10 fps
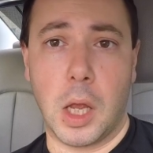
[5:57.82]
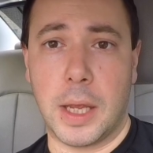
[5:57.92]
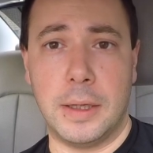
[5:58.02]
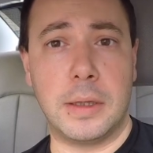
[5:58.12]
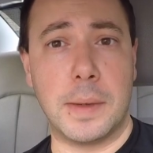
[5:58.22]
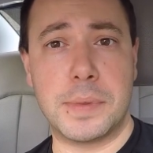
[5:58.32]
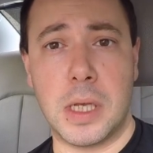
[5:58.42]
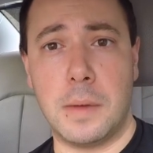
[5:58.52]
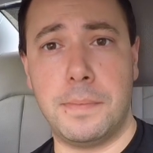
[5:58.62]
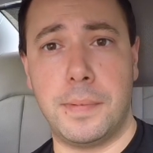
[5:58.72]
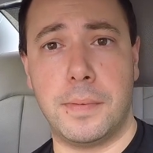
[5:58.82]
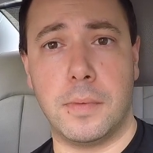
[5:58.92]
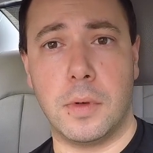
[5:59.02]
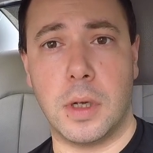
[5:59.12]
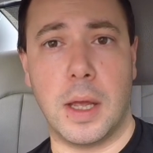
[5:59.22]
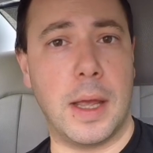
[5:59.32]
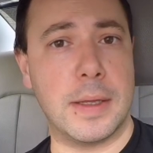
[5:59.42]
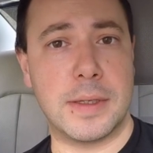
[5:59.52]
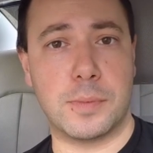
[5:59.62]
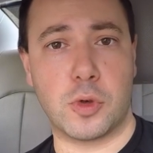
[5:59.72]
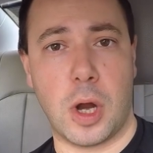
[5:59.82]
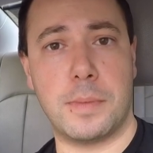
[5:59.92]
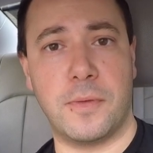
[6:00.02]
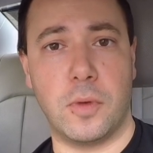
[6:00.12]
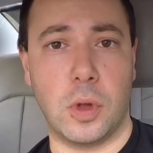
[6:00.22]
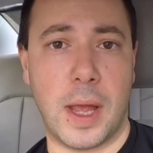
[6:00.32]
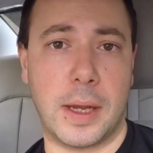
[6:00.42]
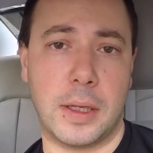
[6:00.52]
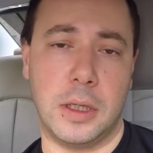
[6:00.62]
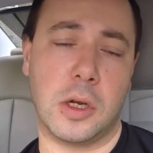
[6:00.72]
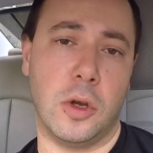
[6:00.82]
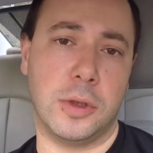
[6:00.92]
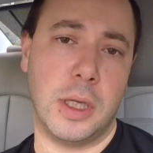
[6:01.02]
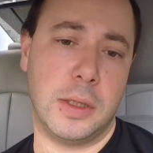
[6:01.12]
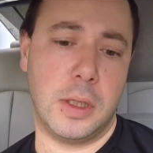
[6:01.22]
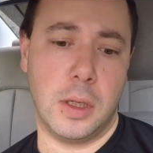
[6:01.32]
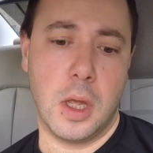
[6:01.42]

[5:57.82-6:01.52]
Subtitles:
Hit the thumbs up and subscribe if you like the content.